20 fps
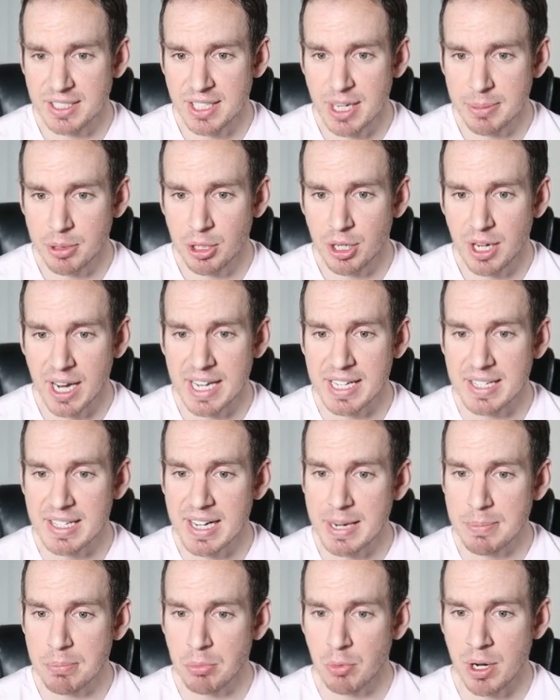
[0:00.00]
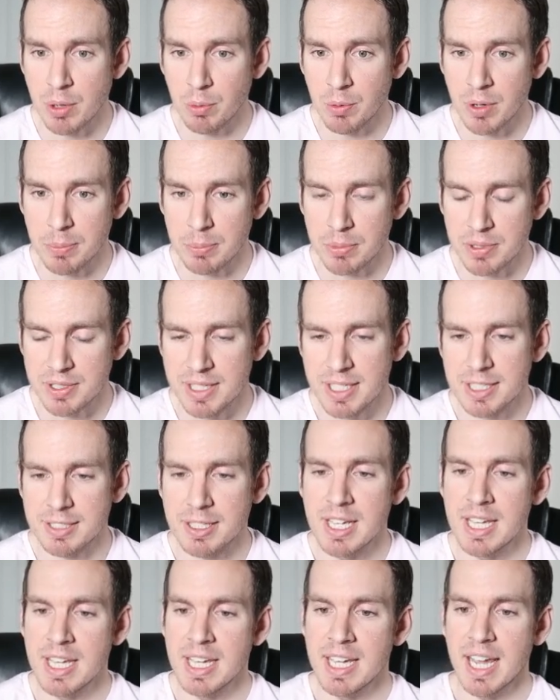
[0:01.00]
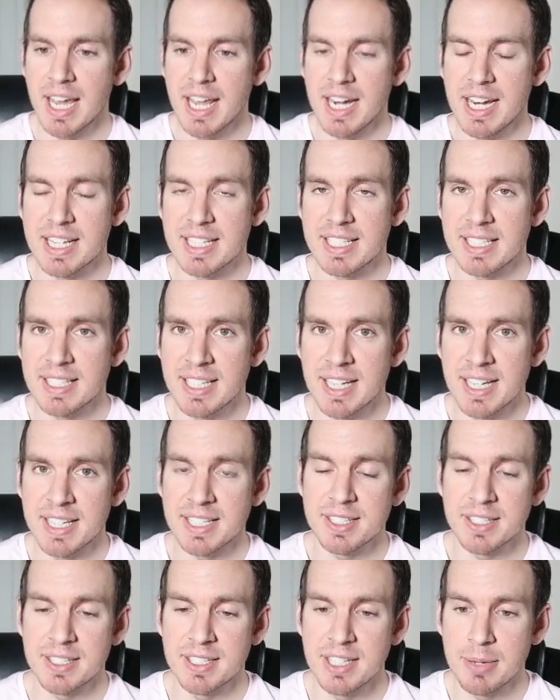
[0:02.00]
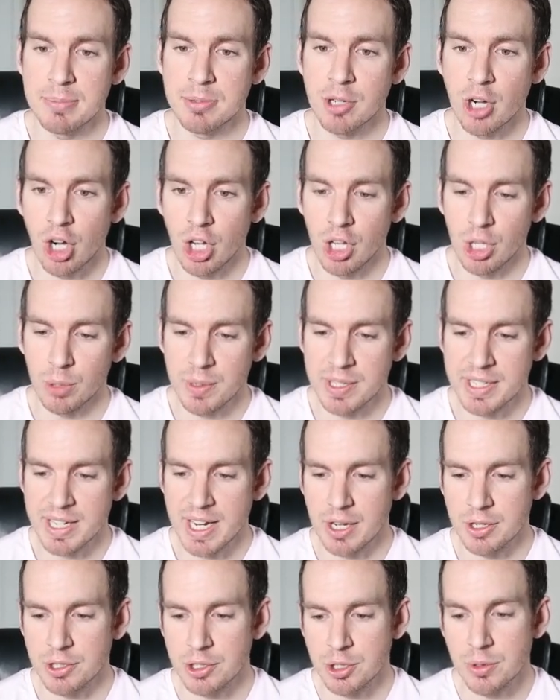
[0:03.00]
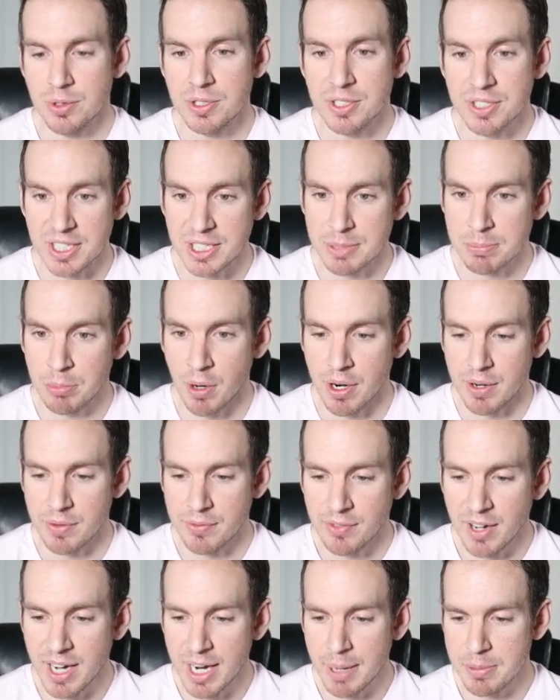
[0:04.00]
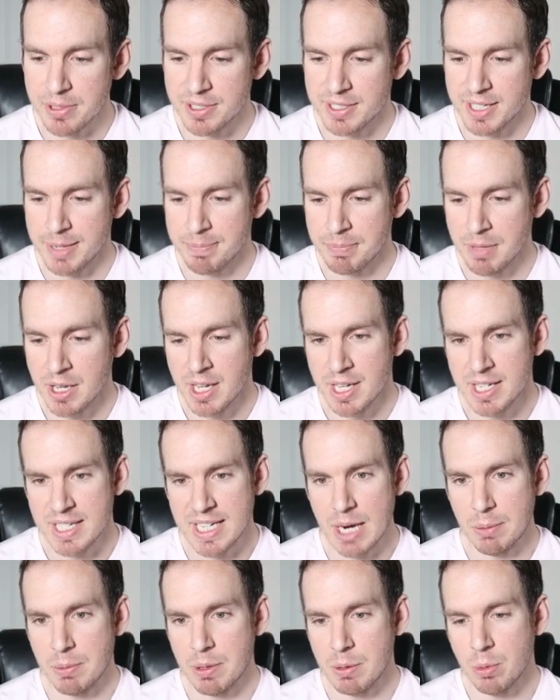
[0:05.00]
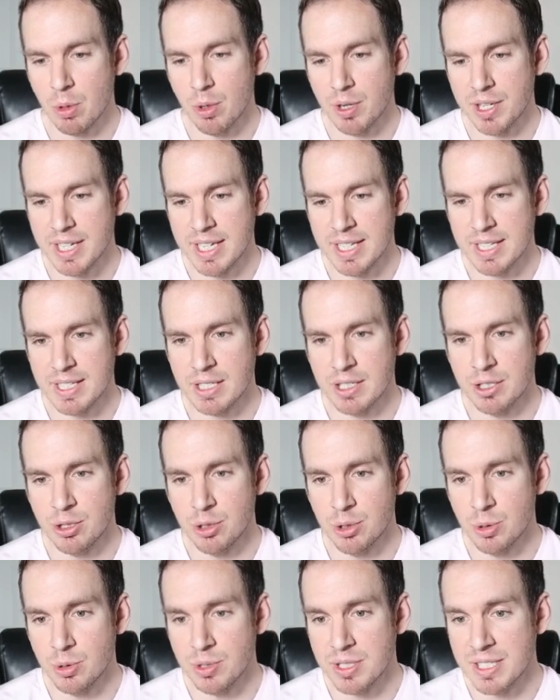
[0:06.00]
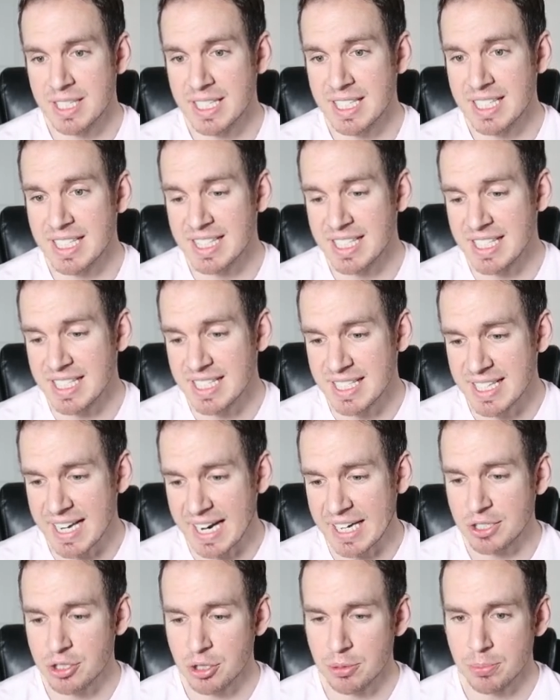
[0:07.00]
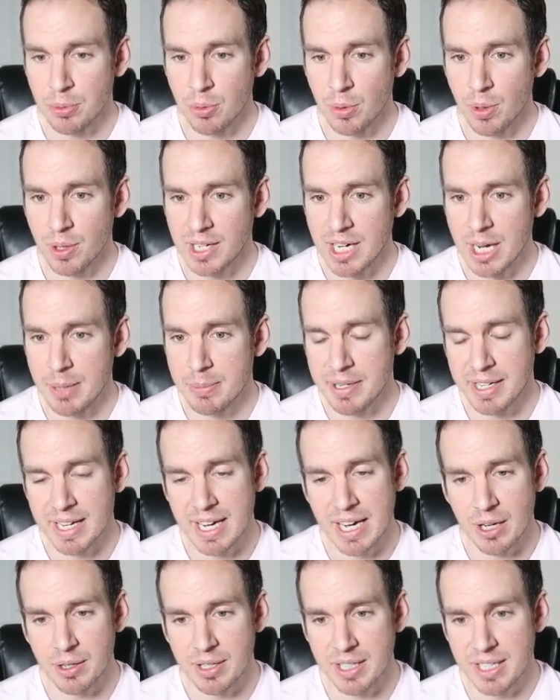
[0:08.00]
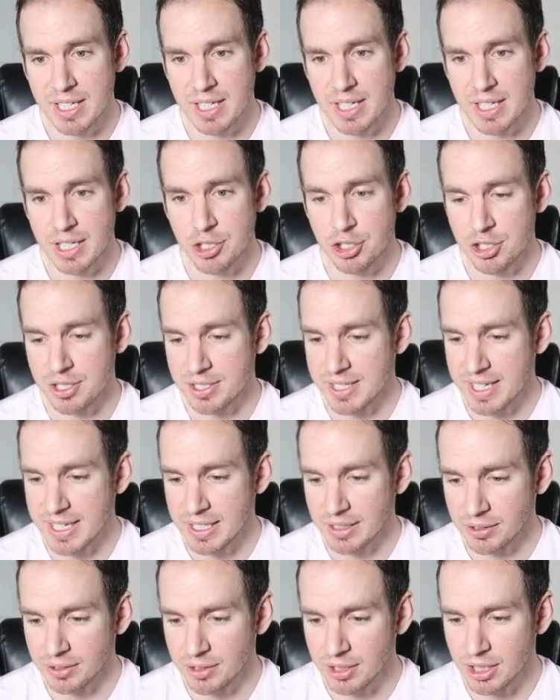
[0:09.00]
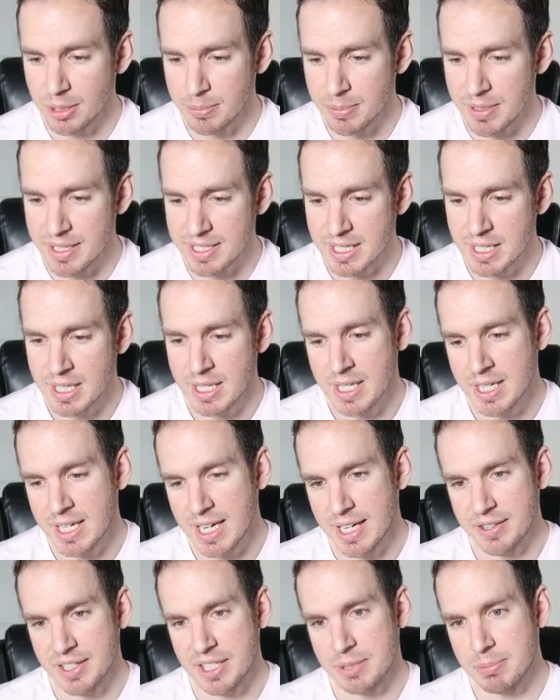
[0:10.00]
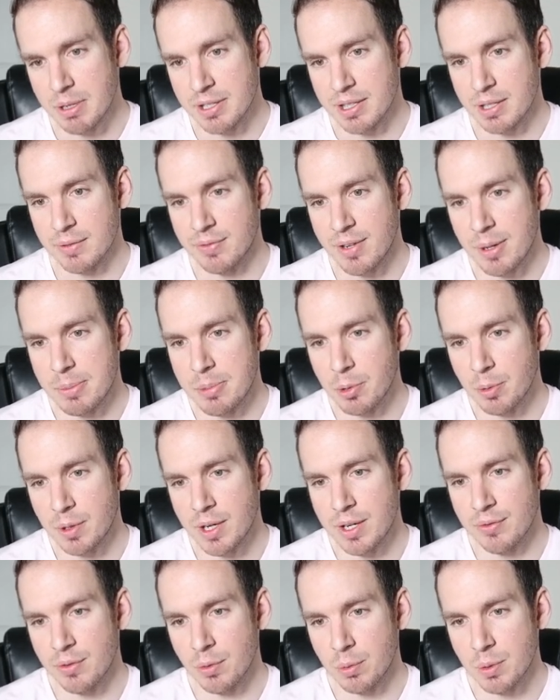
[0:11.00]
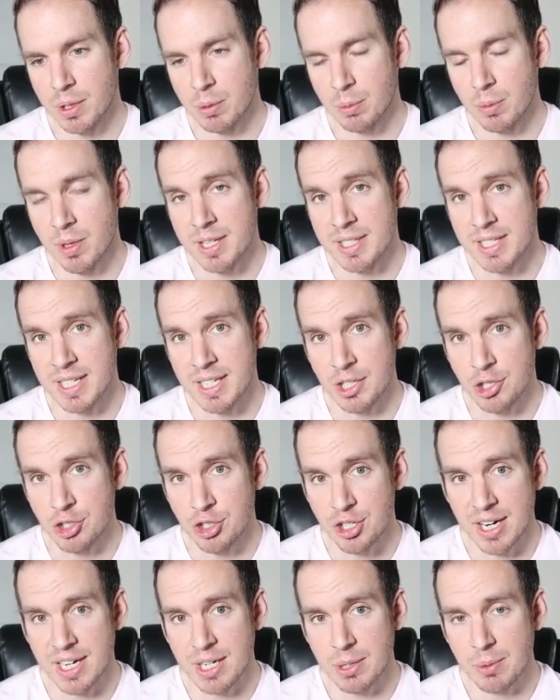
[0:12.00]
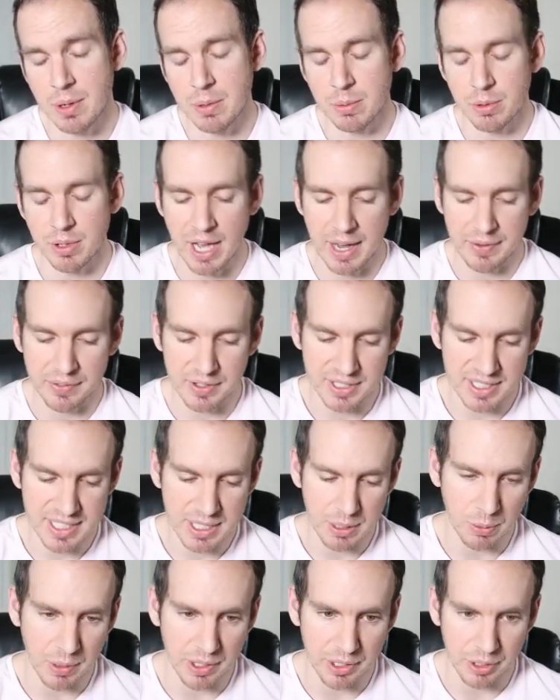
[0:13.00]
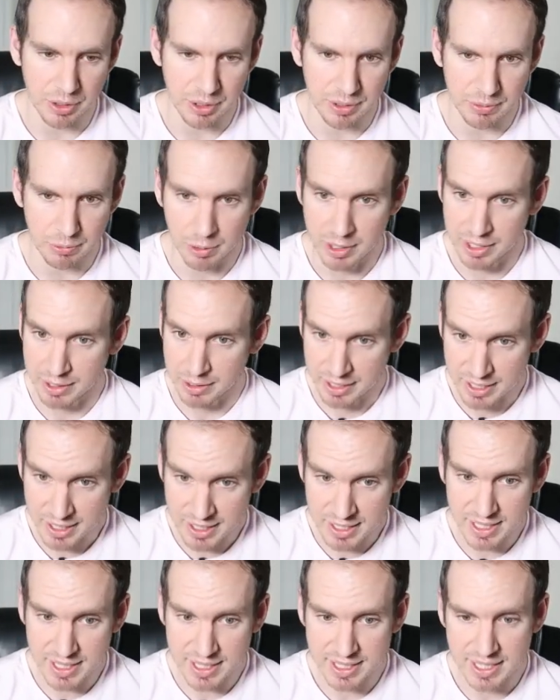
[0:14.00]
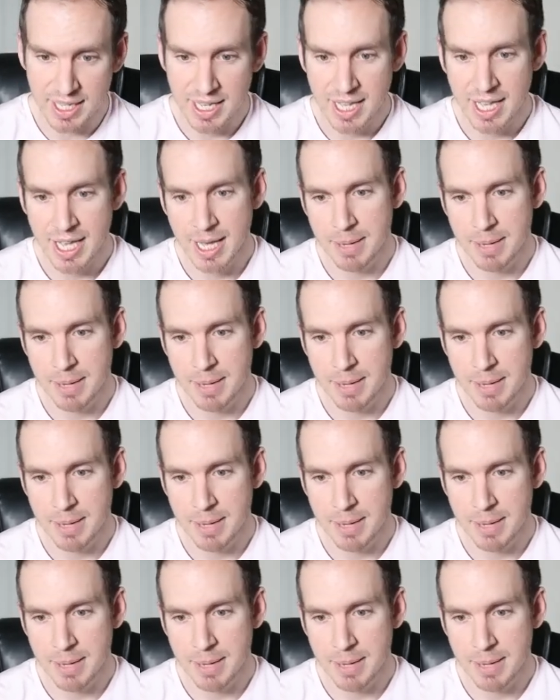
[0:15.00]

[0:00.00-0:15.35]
summer at 9.1% and has since dipped all the way down to 6.5%. Now, we will get to see the next report coming out in just a little bit in this month of February for what it was in January. We'll have to see whether what it is.